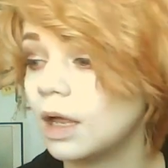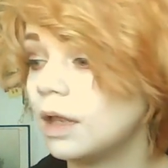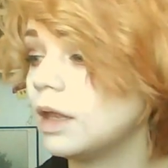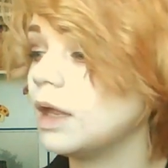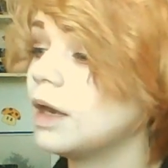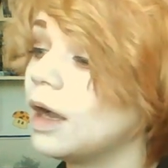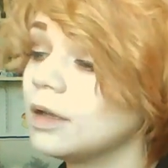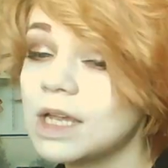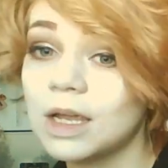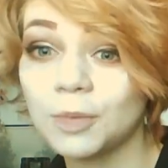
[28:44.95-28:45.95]
And then
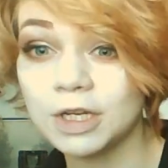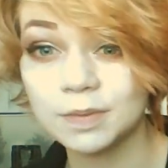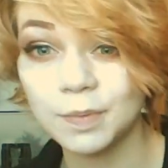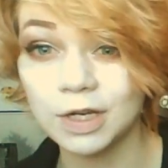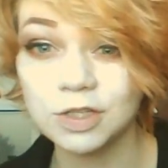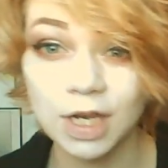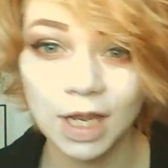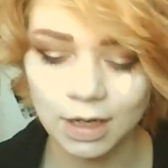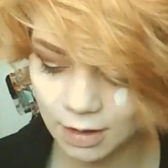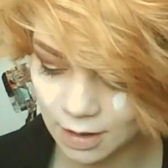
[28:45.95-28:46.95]
I'll take my sponge
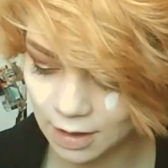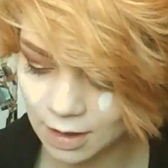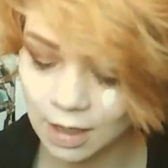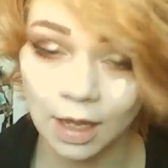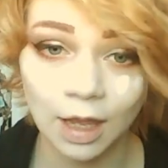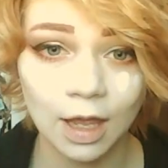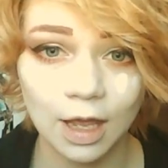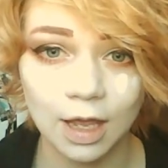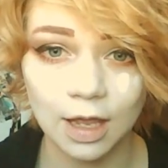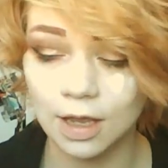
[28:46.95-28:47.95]
again,
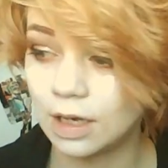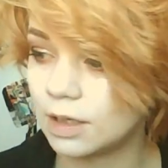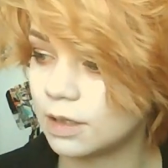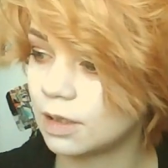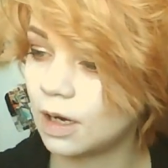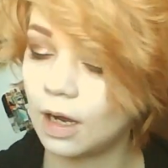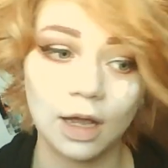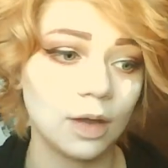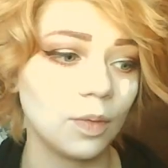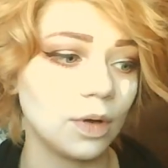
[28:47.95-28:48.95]
and
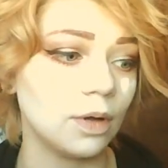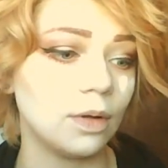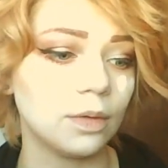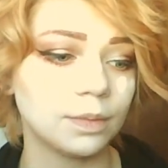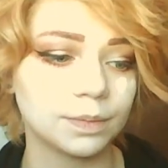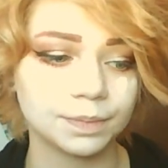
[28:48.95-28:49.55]
I will